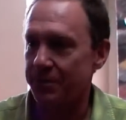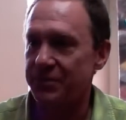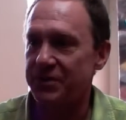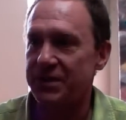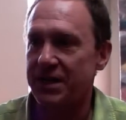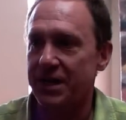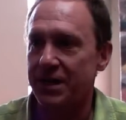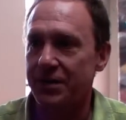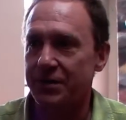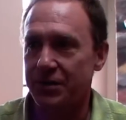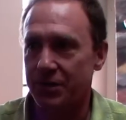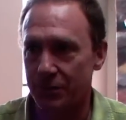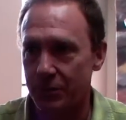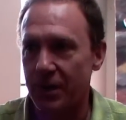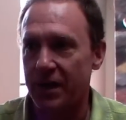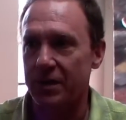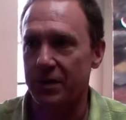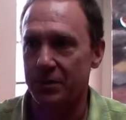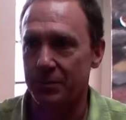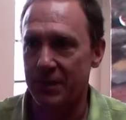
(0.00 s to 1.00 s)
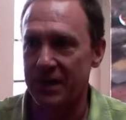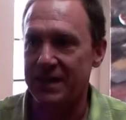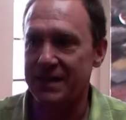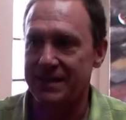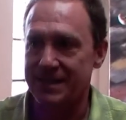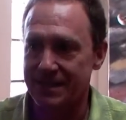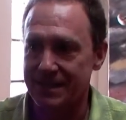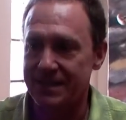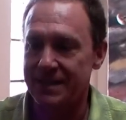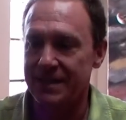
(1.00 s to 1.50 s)
upstairs on a regular
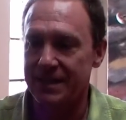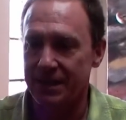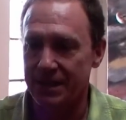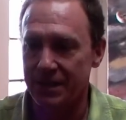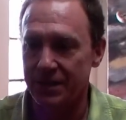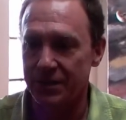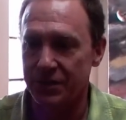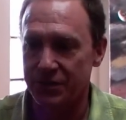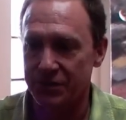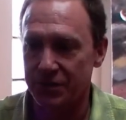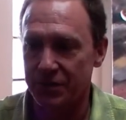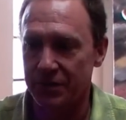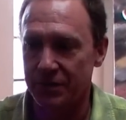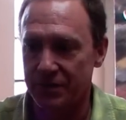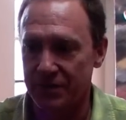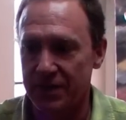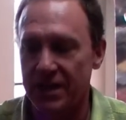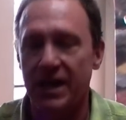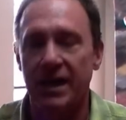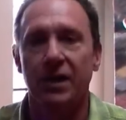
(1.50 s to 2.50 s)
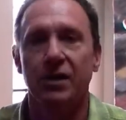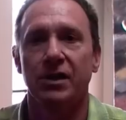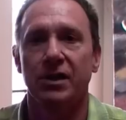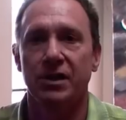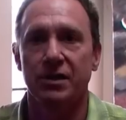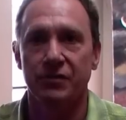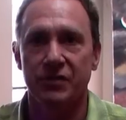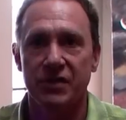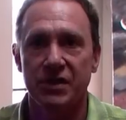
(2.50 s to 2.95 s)
basis is sort of the tail end of a